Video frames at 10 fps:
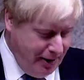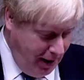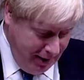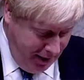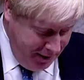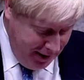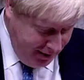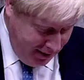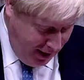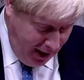I, I, think,
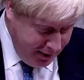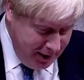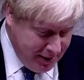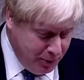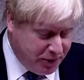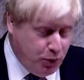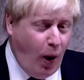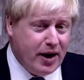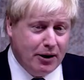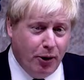I think there was
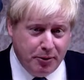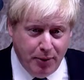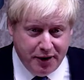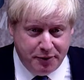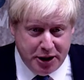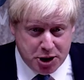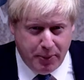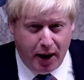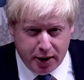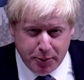quite a lot in my speech
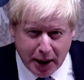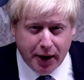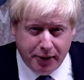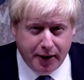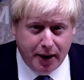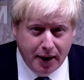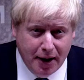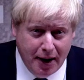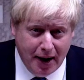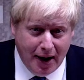about humility.
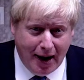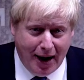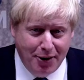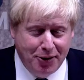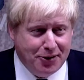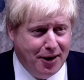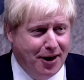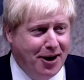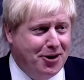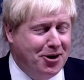And,
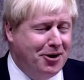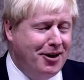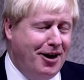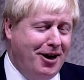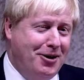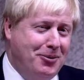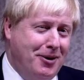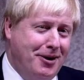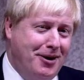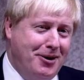uh, and uh, uh,
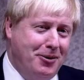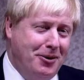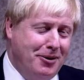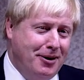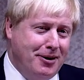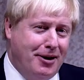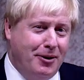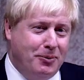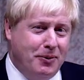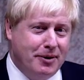uh, you
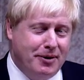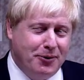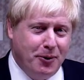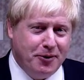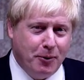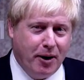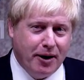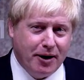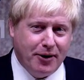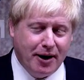know, which is always a
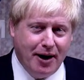worrying thing.